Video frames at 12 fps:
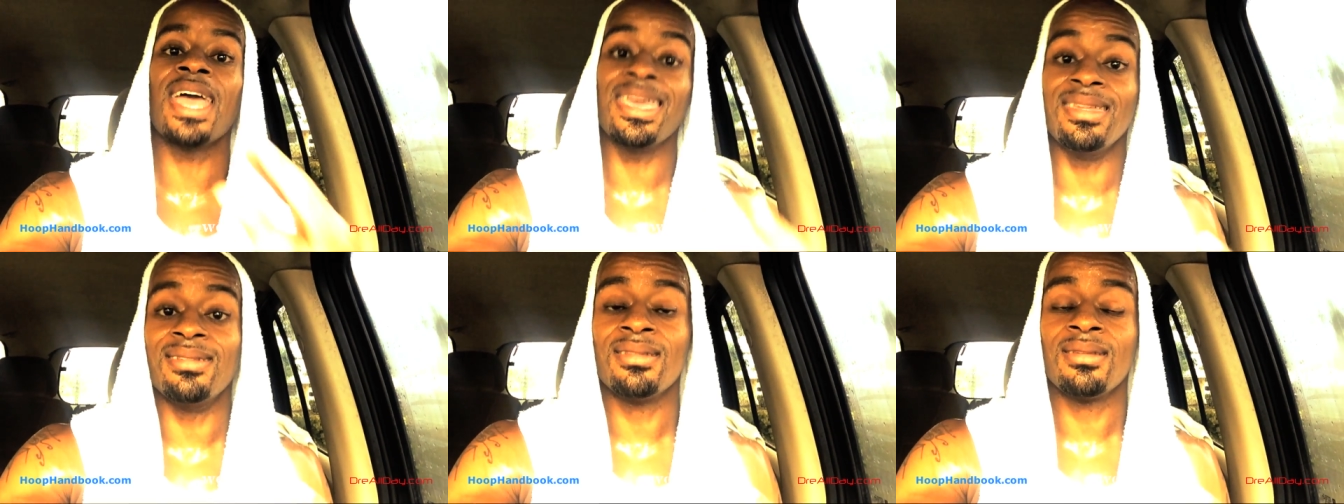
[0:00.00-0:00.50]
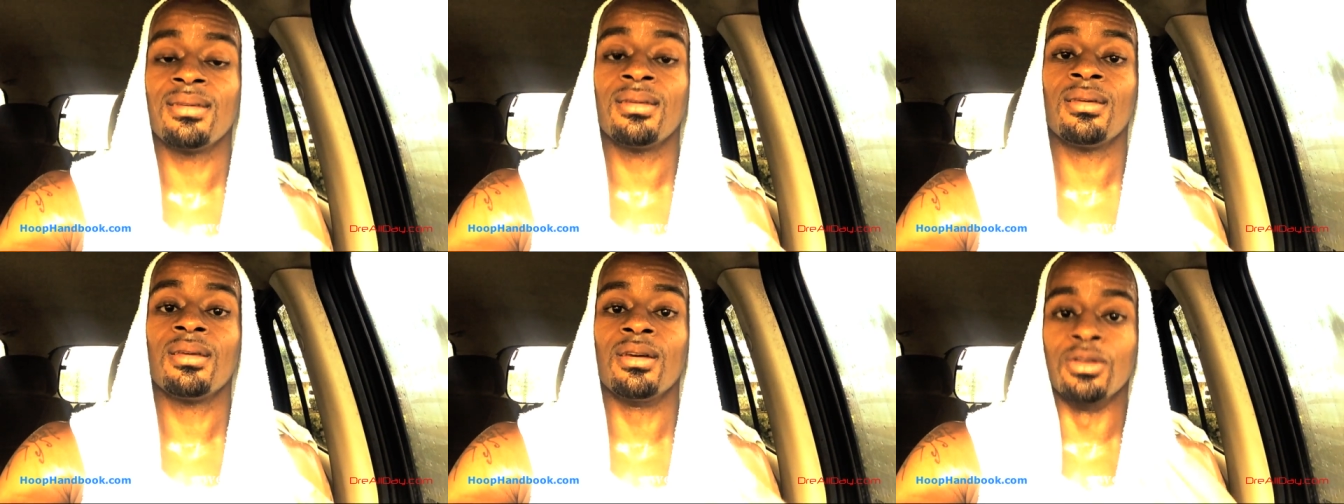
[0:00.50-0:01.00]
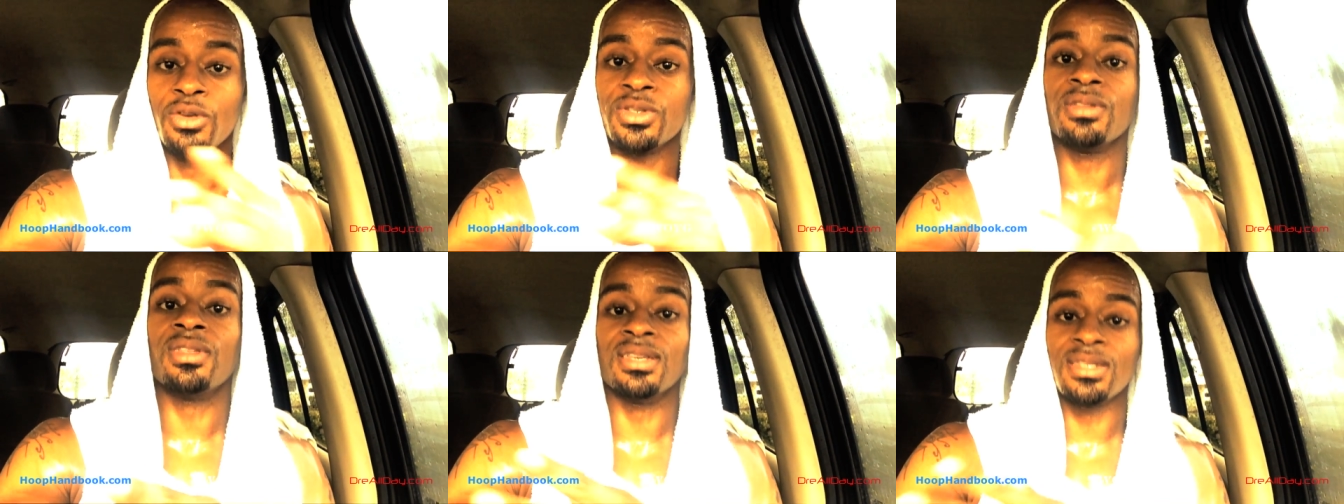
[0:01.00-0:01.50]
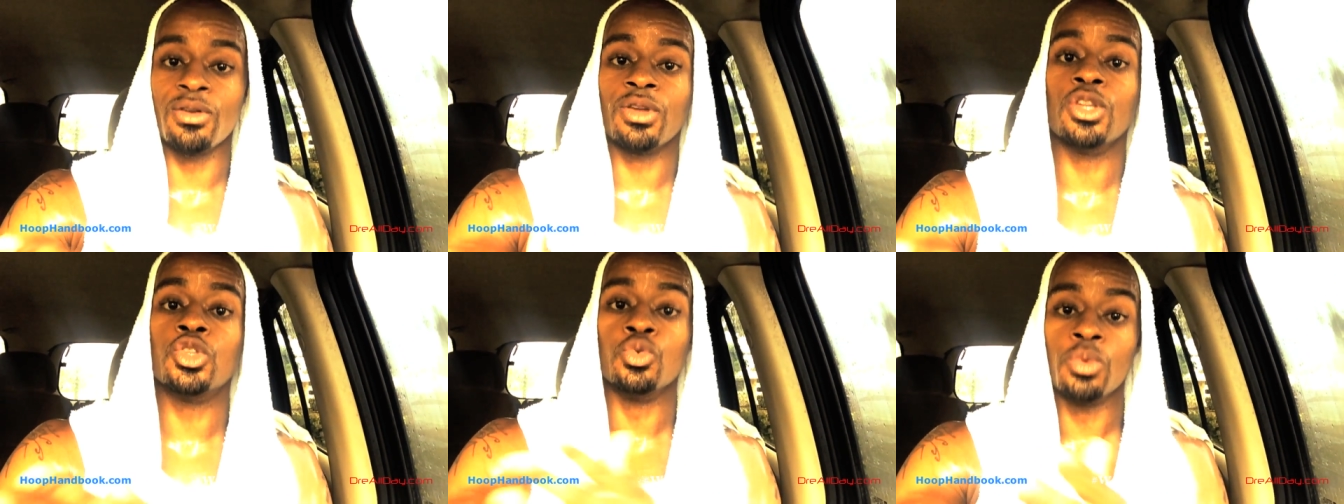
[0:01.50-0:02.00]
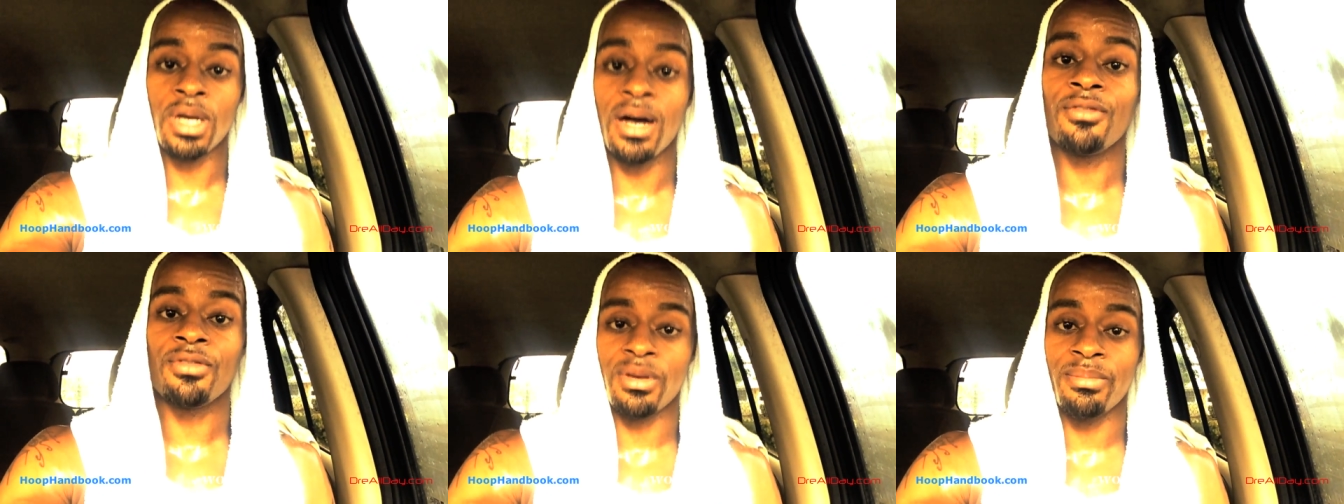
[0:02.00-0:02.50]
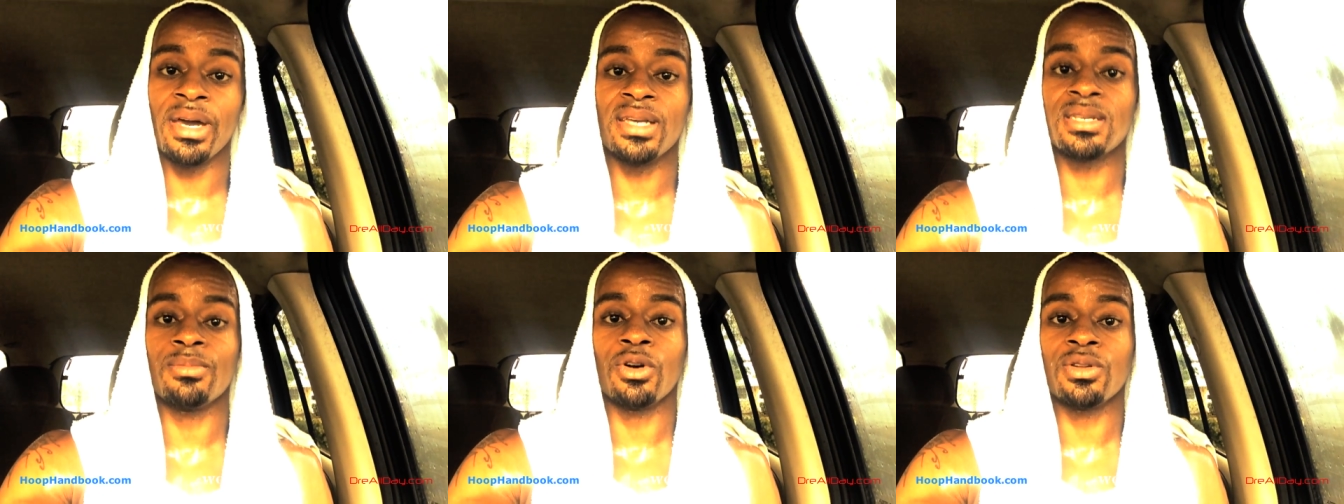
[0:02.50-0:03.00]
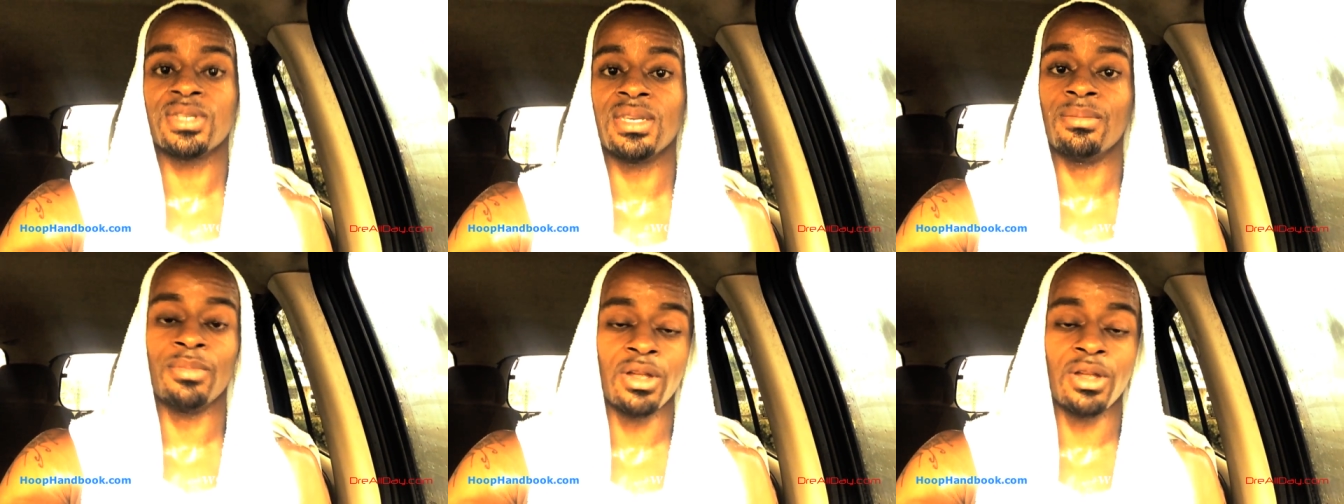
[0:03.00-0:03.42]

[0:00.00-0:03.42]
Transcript: hate. And those are the things that will get you cut from the basketball team.